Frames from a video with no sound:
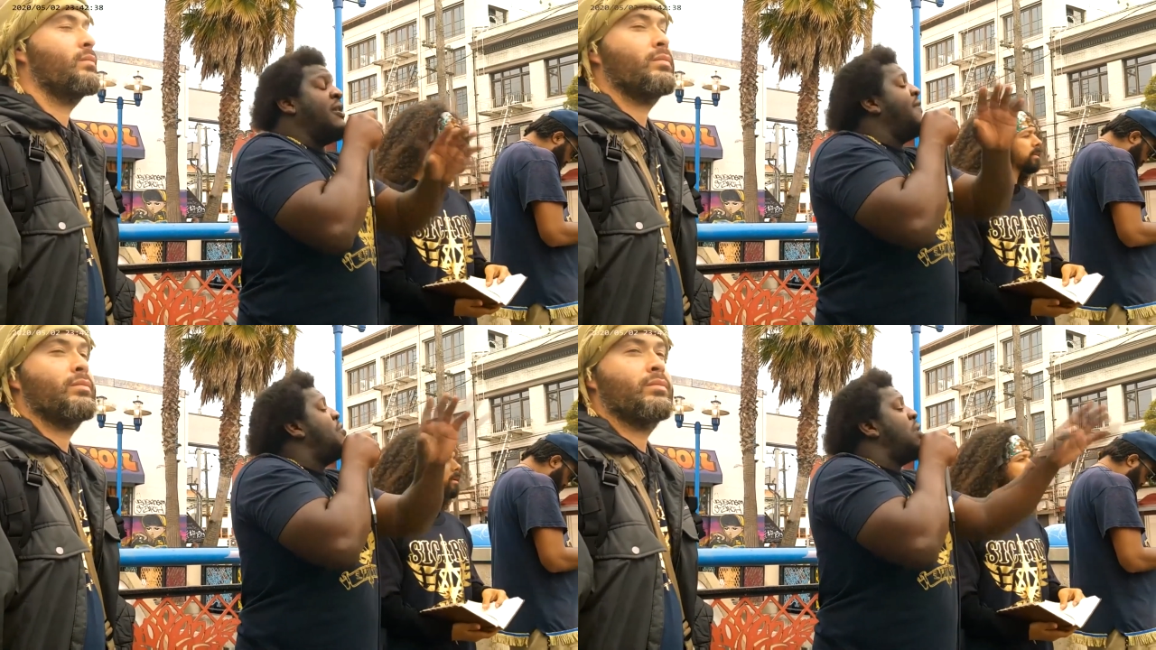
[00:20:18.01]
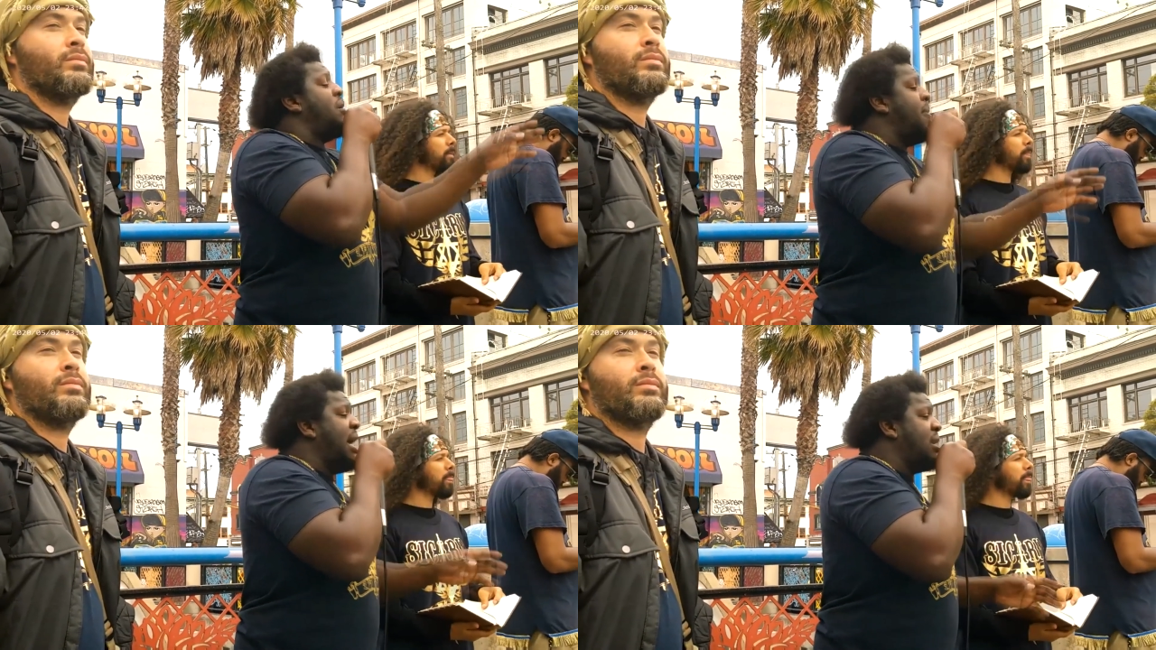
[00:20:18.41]
Speaker 1: But if you want
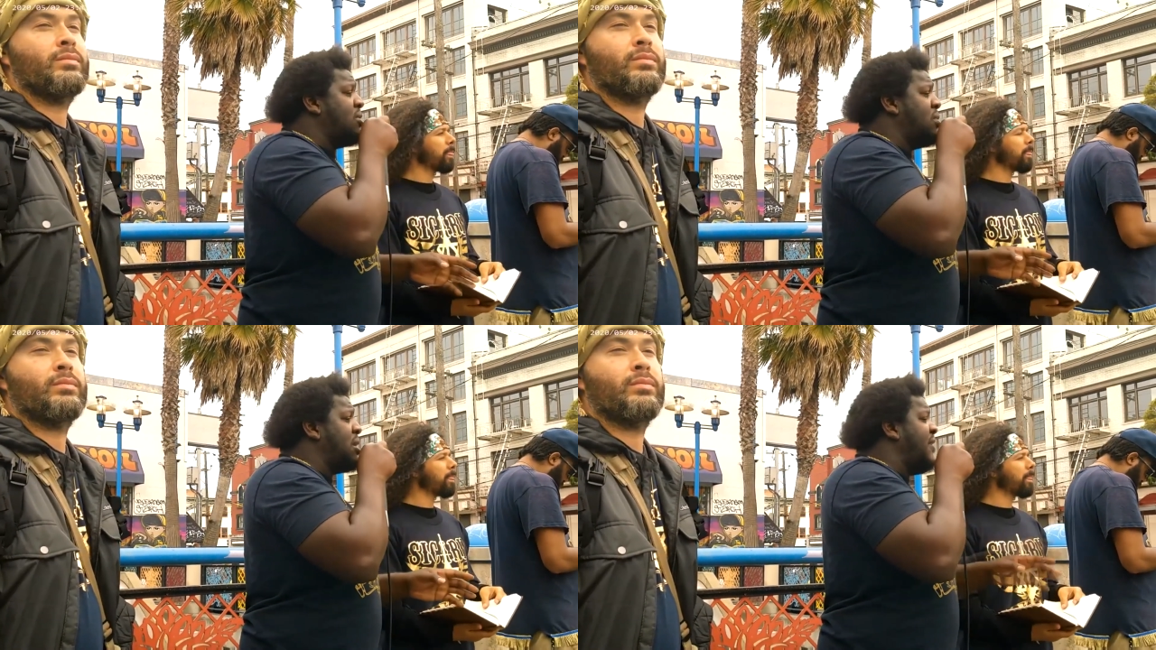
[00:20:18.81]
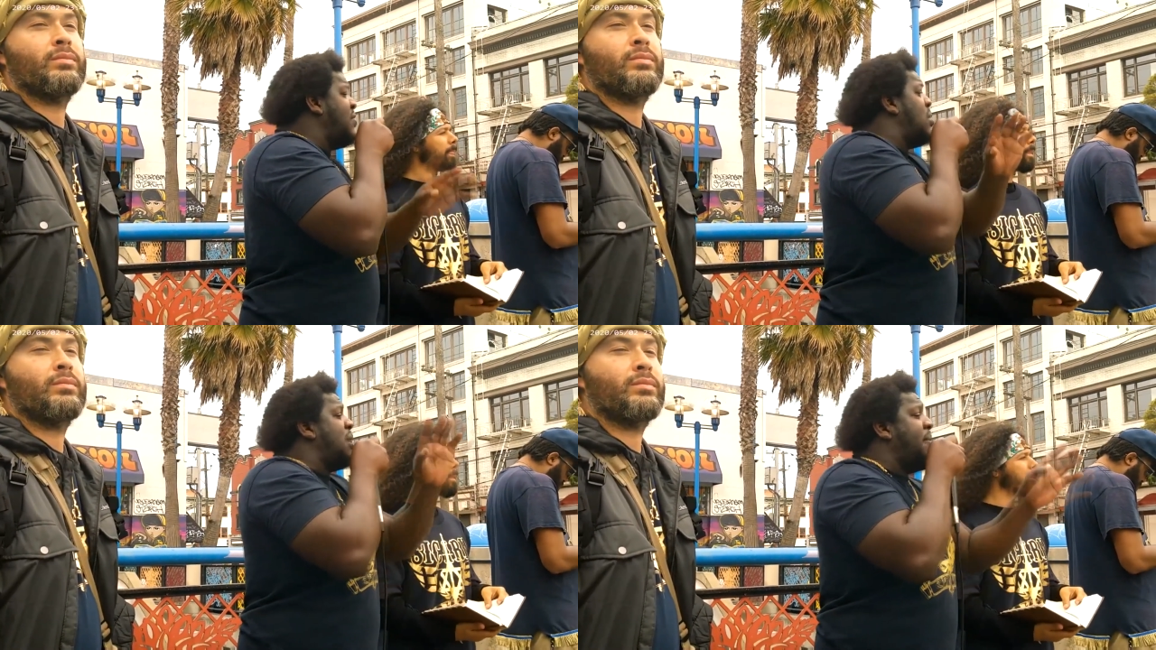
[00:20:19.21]
to make it through
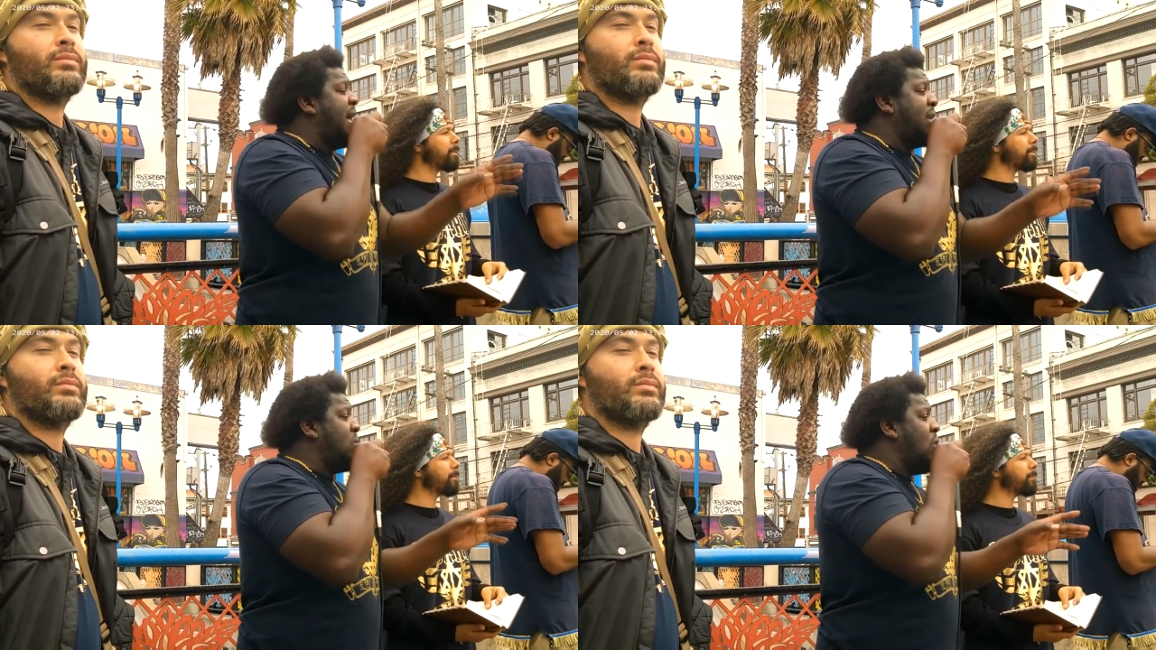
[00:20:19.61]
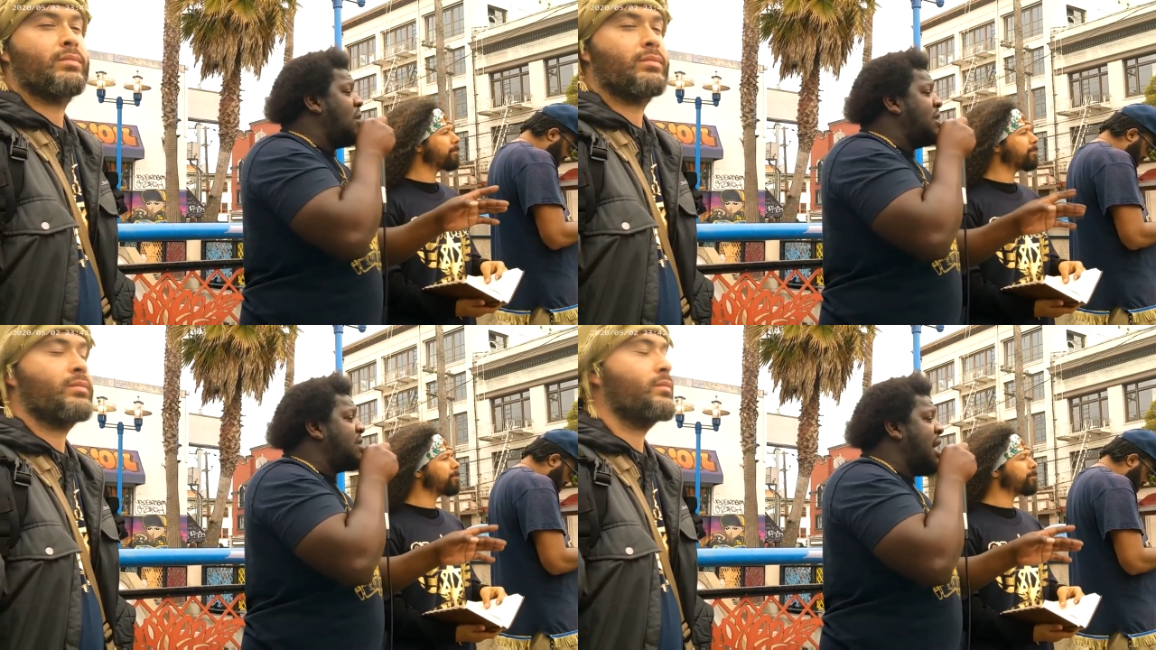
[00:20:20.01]

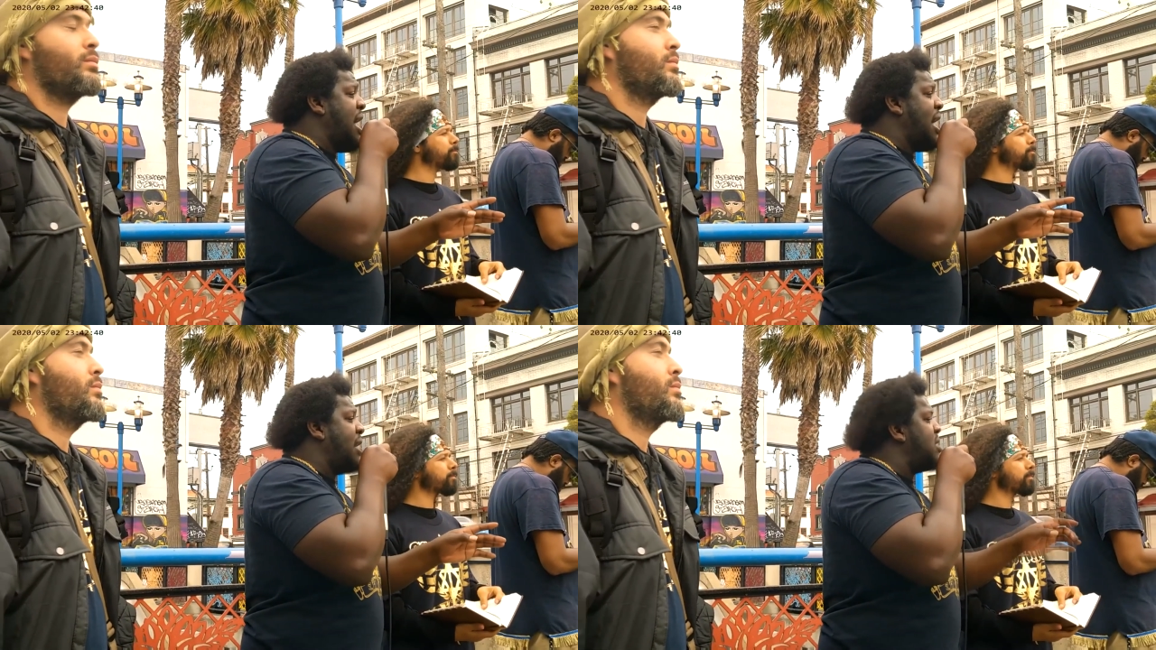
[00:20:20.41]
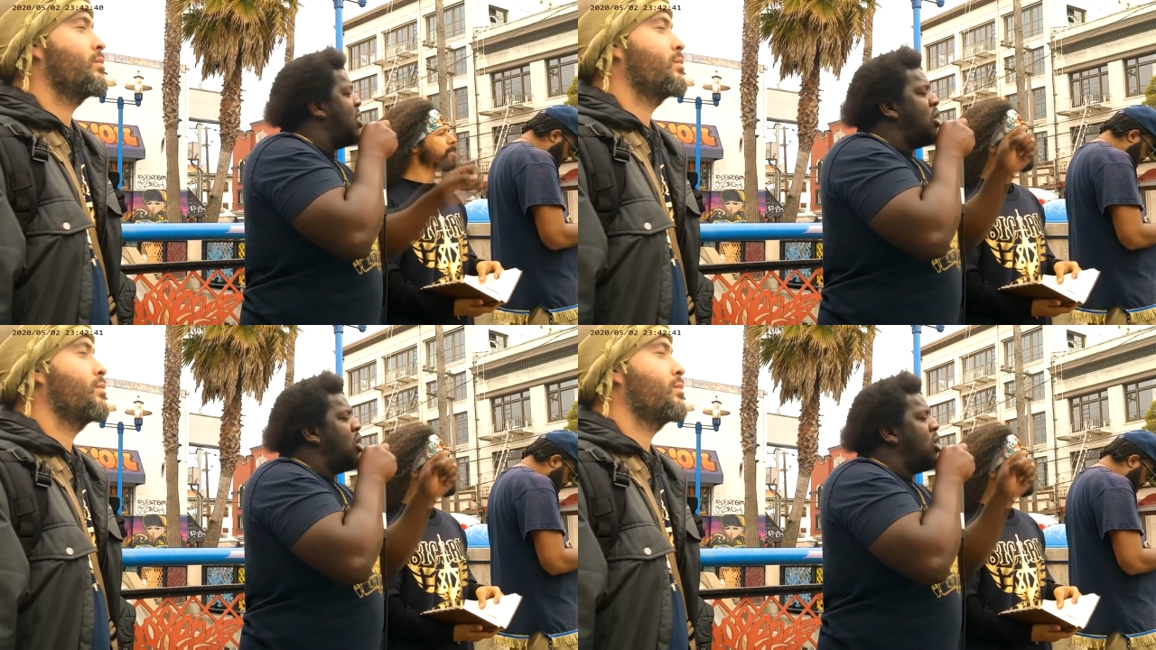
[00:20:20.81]
all this chaos,